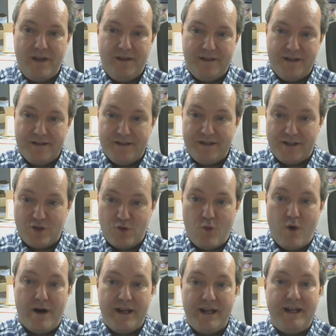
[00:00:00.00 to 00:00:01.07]
This is a
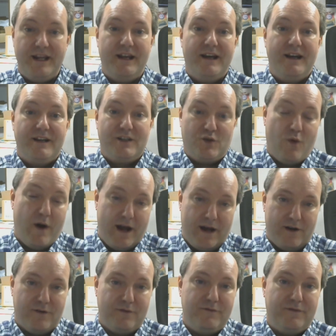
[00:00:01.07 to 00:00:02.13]

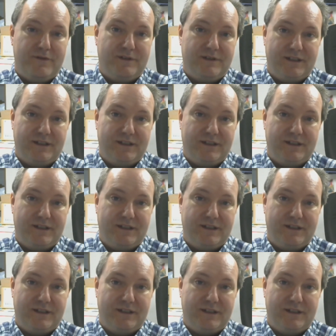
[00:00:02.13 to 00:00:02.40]
2012,